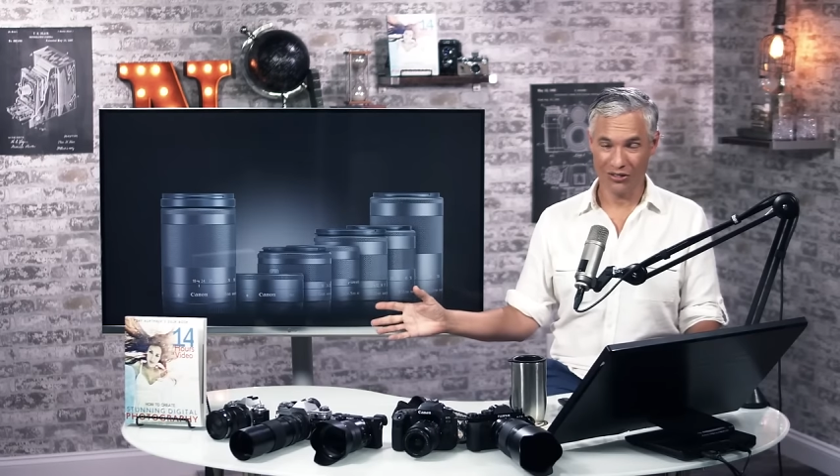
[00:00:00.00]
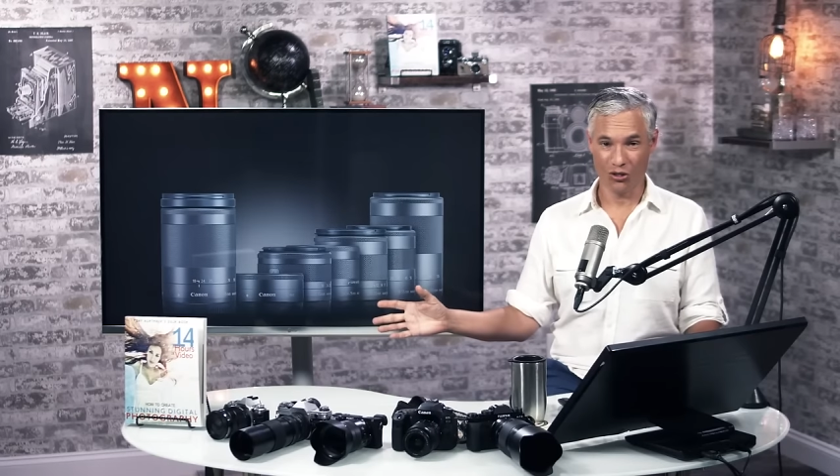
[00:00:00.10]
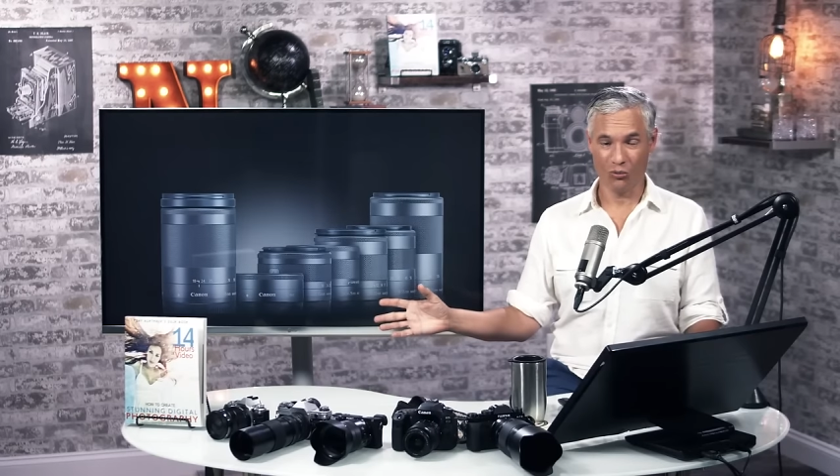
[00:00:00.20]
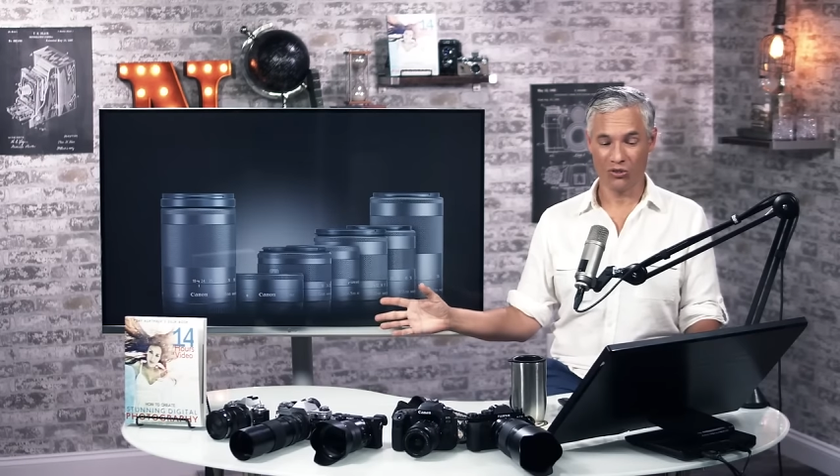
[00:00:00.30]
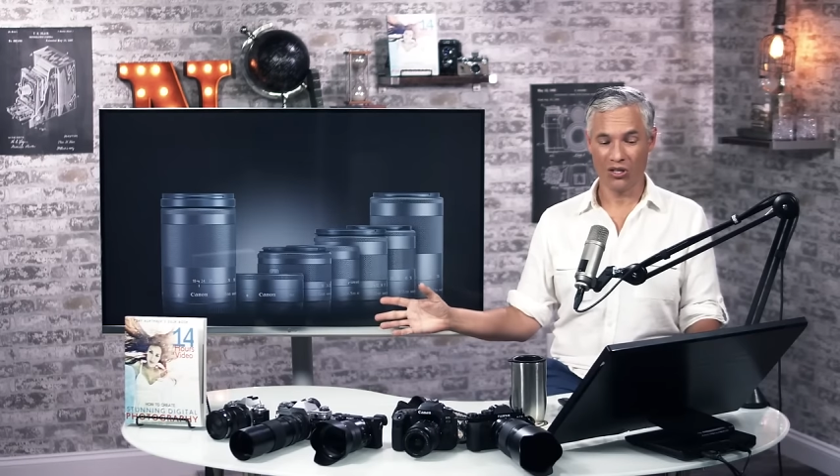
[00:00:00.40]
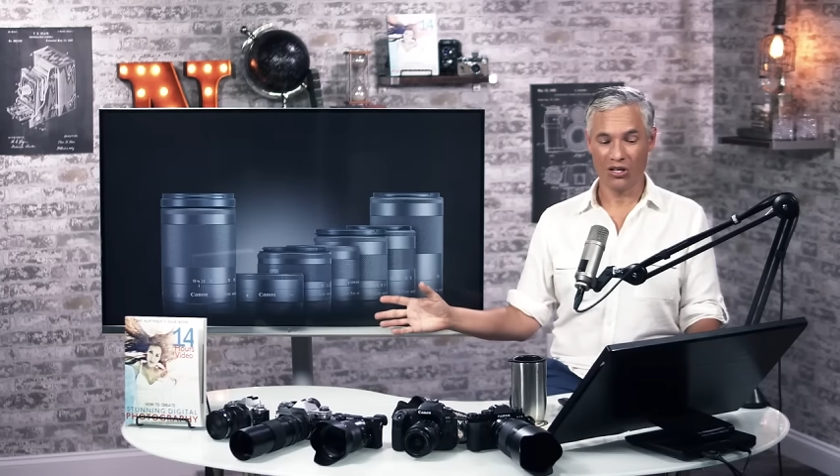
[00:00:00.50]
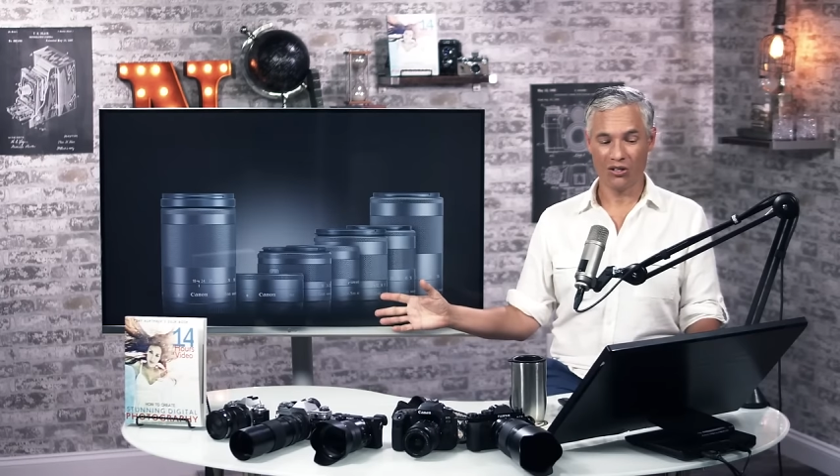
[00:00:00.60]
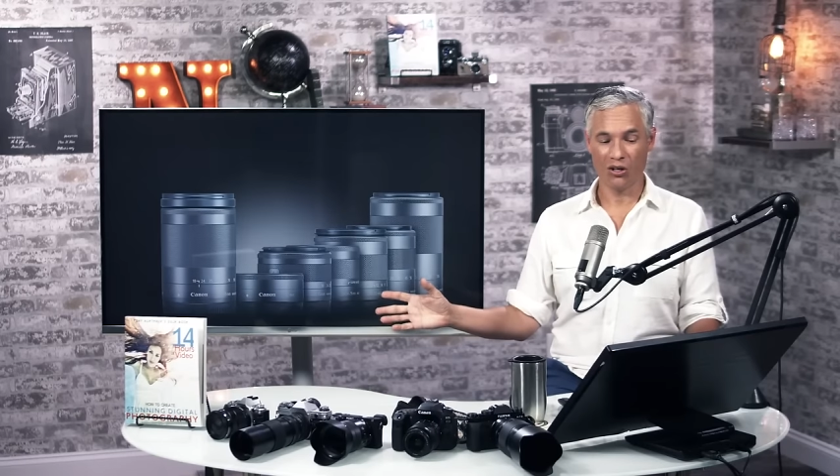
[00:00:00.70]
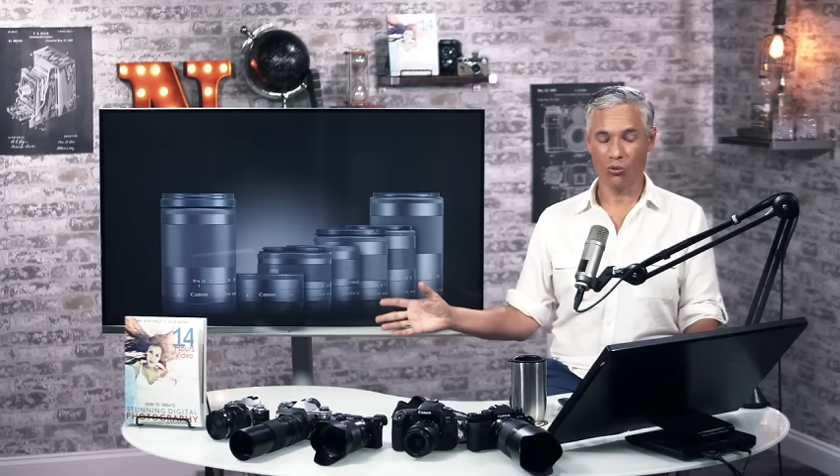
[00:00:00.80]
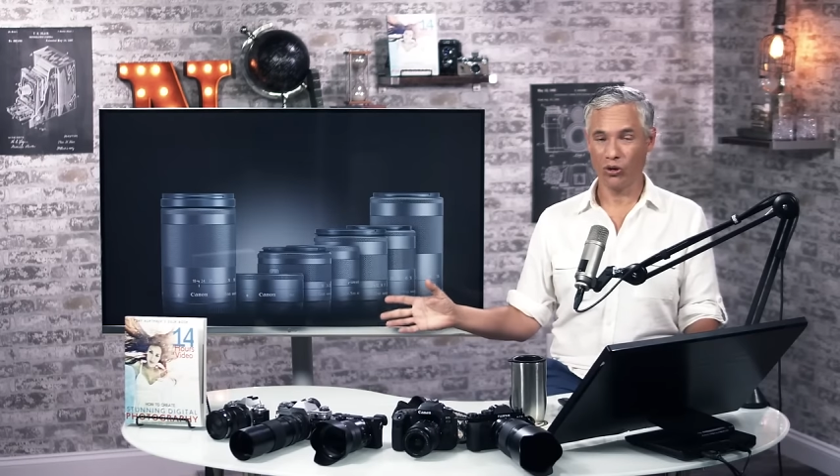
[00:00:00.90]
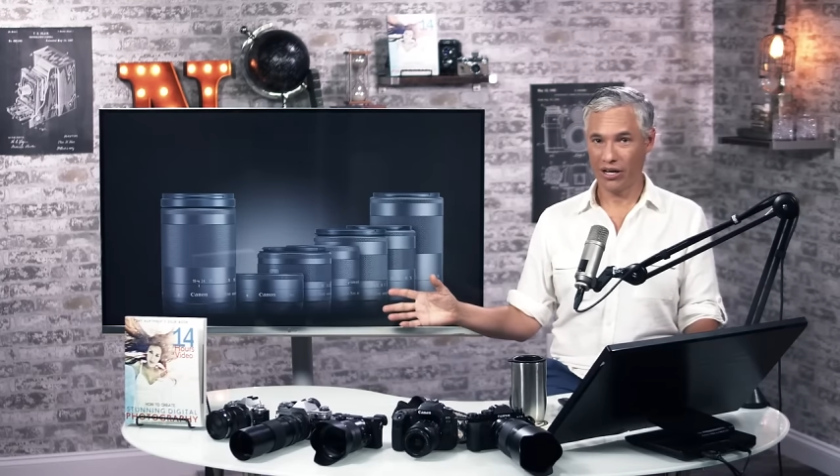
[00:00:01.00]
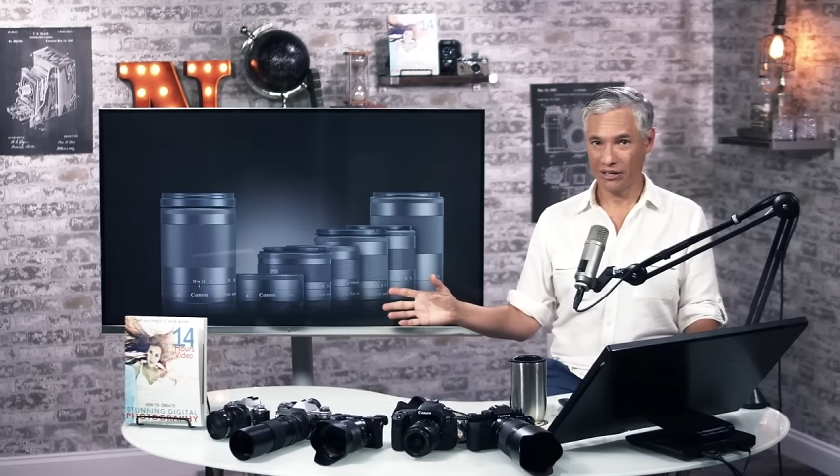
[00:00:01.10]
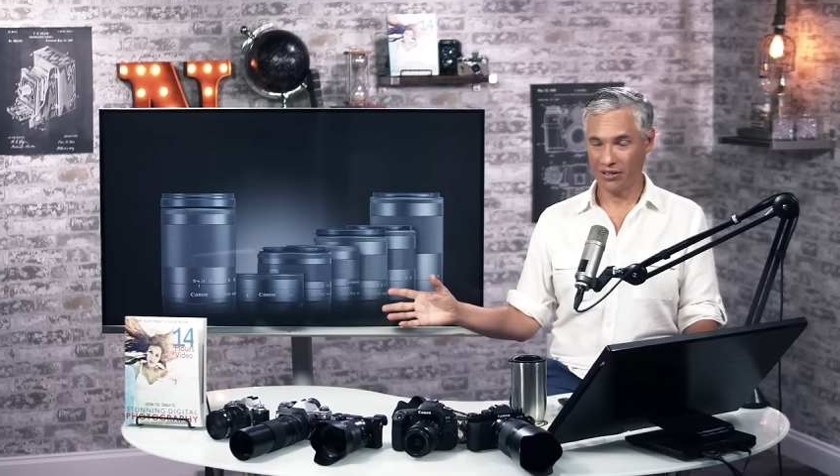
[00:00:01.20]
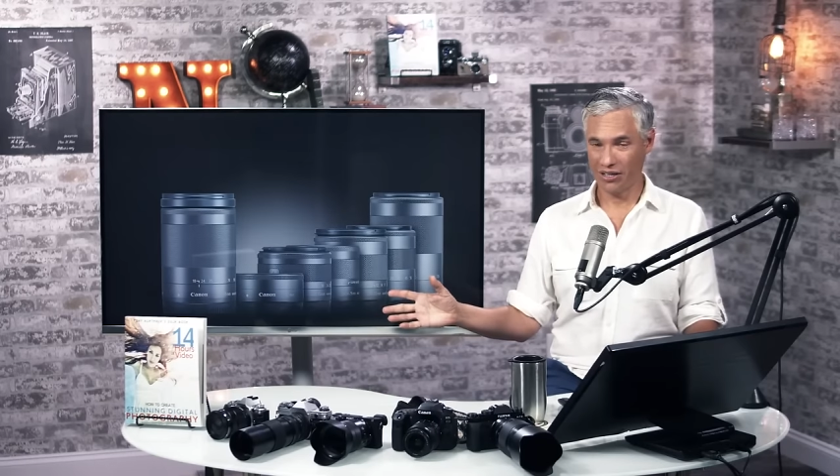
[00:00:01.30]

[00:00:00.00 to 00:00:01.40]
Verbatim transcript: zooms. No, we're at